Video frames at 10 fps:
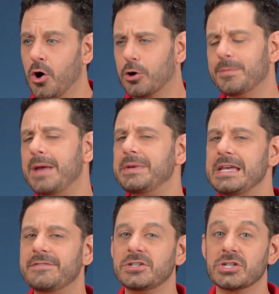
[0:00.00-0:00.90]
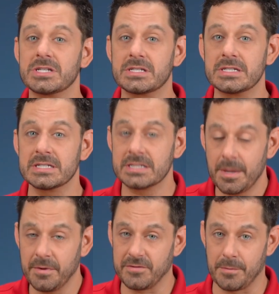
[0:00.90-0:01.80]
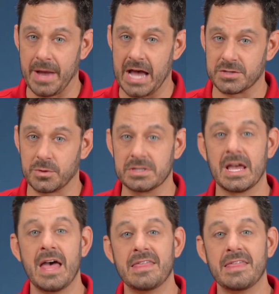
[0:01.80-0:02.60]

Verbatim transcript: or maybe even just some of your passwords,